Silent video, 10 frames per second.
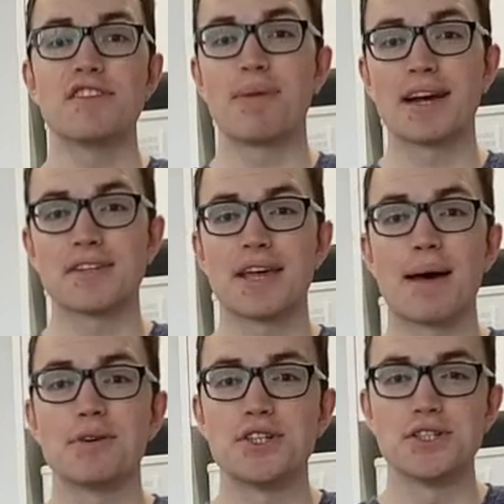you've packed the
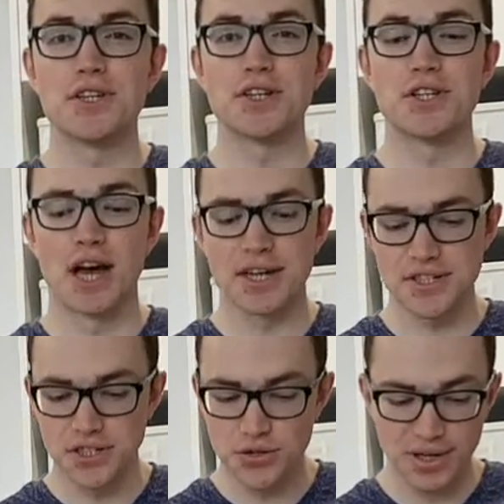cabbage into your
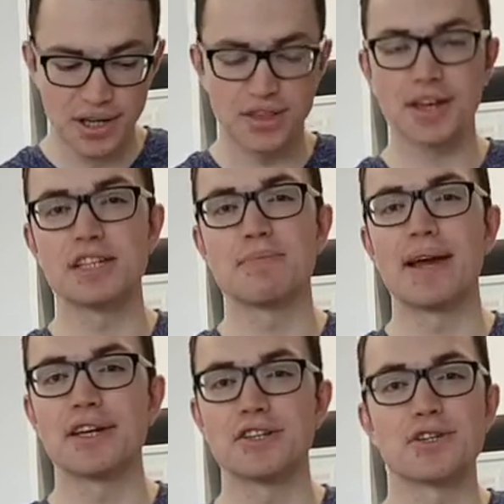jars, the tricky thing is
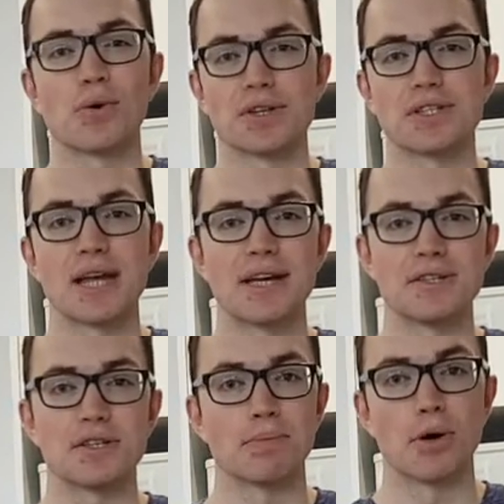making sure it
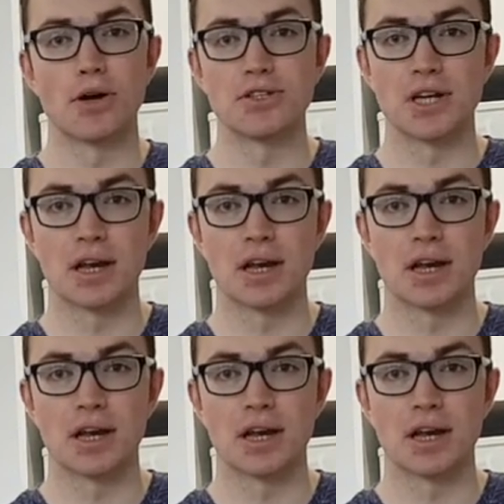stays submerged